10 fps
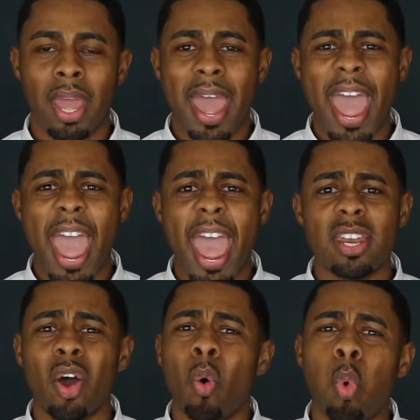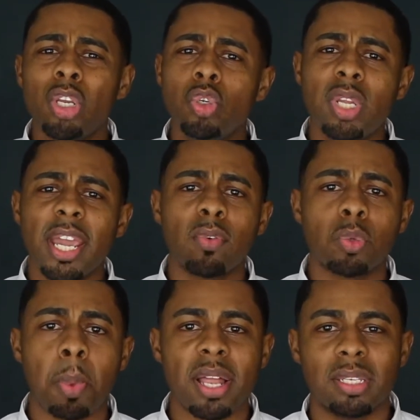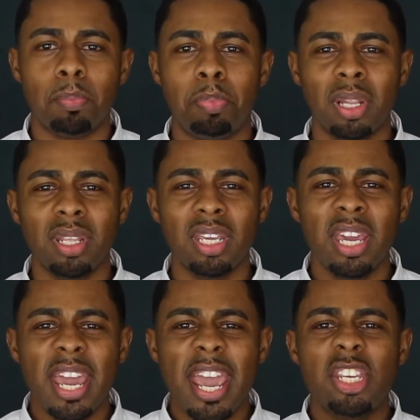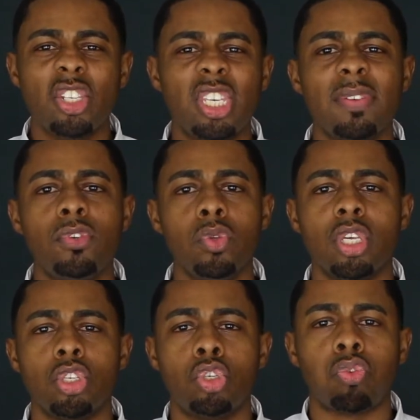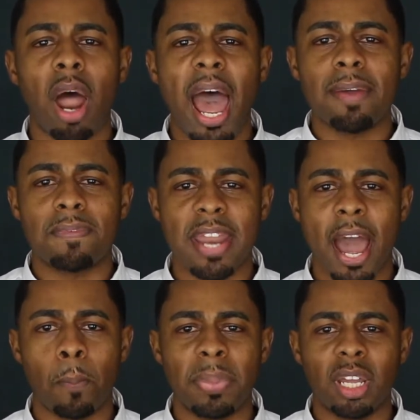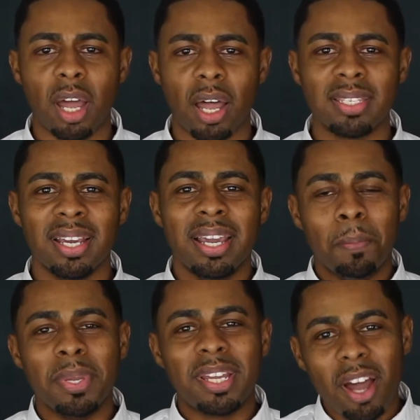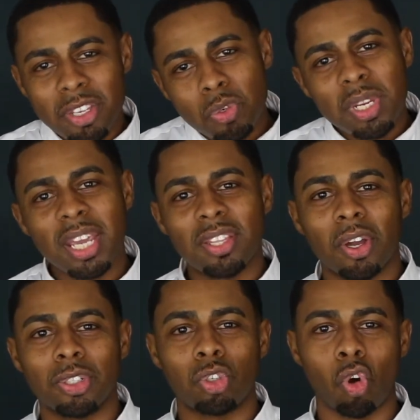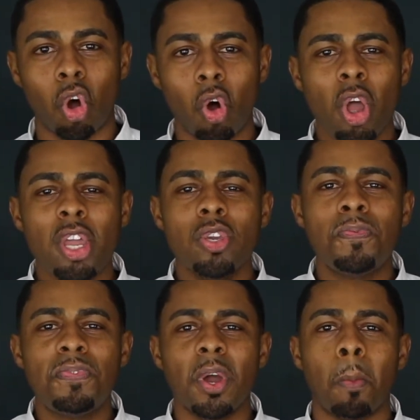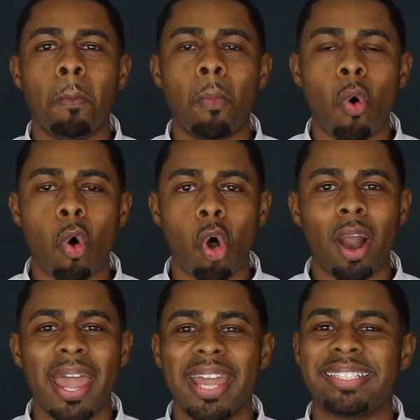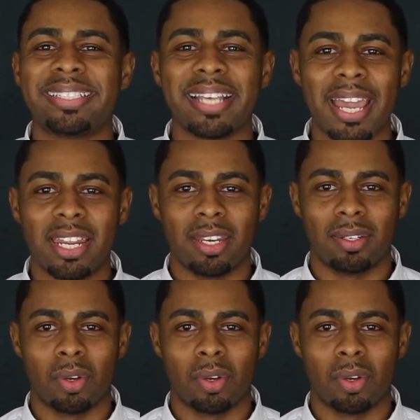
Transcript: And once you take responsibility, it just gives you this drive now because you take the control, you feel more excited,